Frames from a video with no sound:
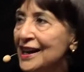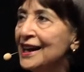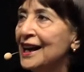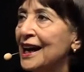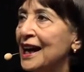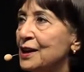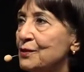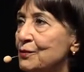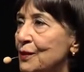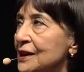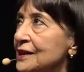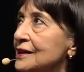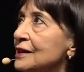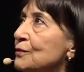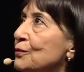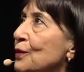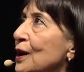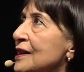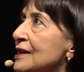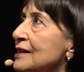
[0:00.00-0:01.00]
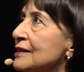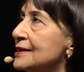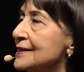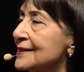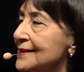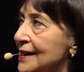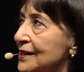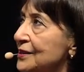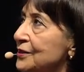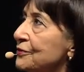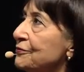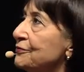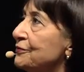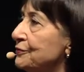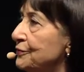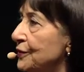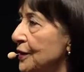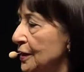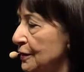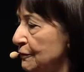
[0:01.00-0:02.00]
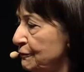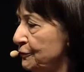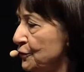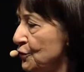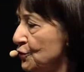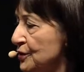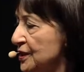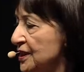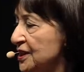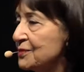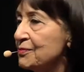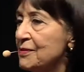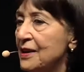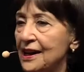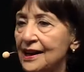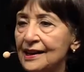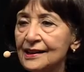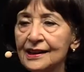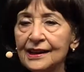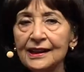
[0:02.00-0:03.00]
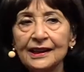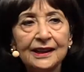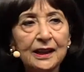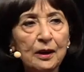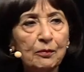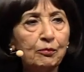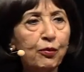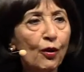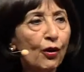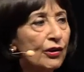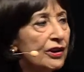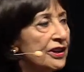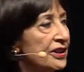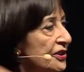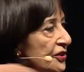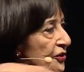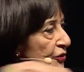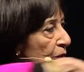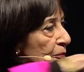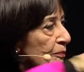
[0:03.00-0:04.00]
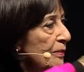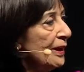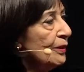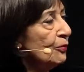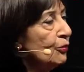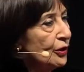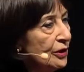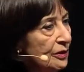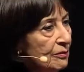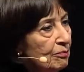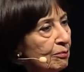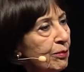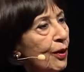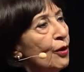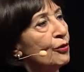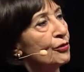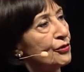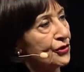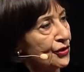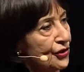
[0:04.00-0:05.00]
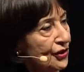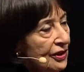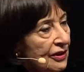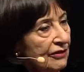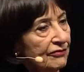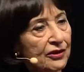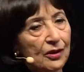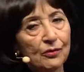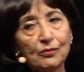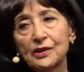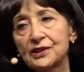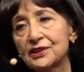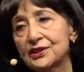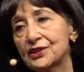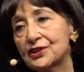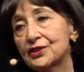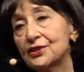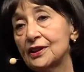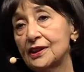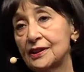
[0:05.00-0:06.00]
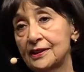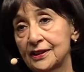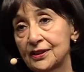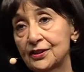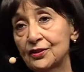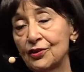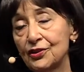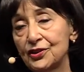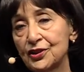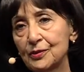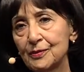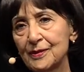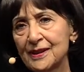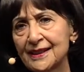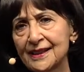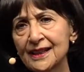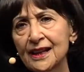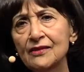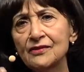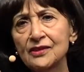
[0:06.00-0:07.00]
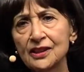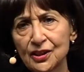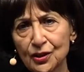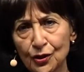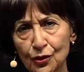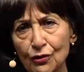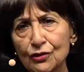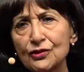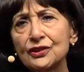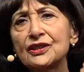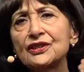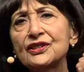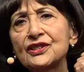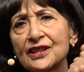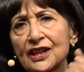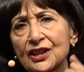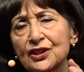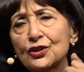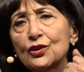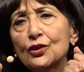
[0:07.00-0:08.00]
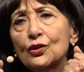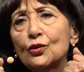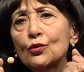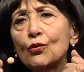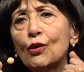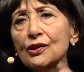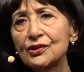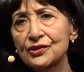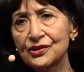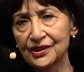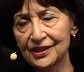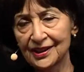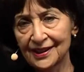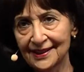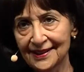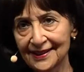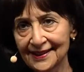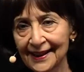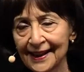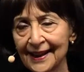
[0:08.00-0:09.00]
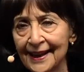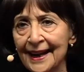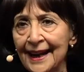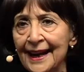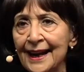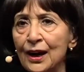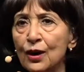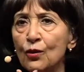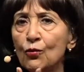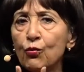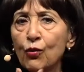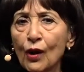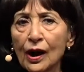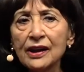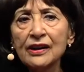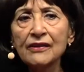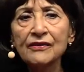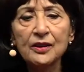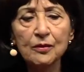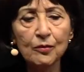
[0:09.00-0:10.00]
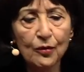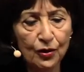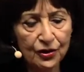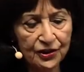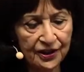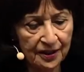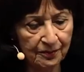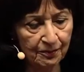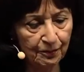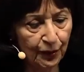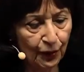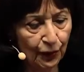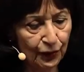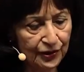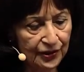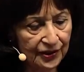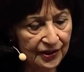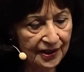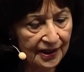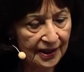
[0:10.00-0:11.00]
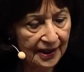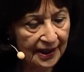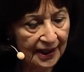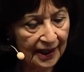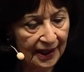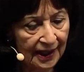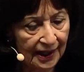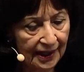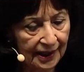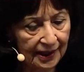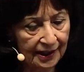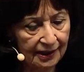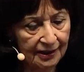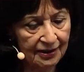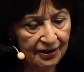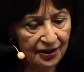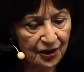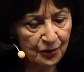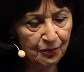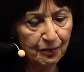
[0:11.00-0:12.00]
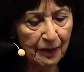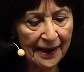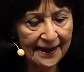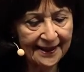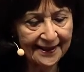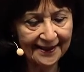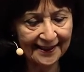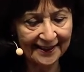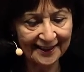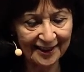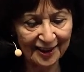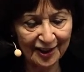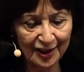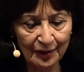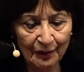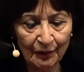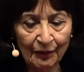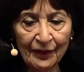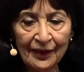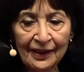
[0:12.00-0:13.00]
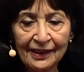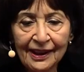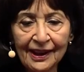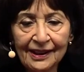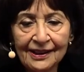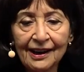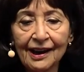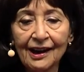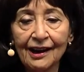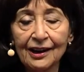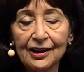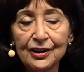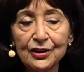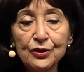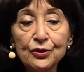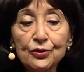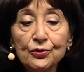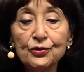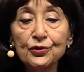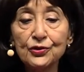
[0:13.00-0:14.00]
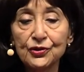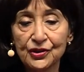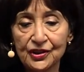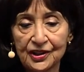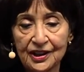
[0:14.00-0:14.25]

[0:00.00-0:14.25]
And when one set of food is made, they pour it into a big wooden boat from which it is going to be served. It's cooked in such quantities. One of the most important spices that are used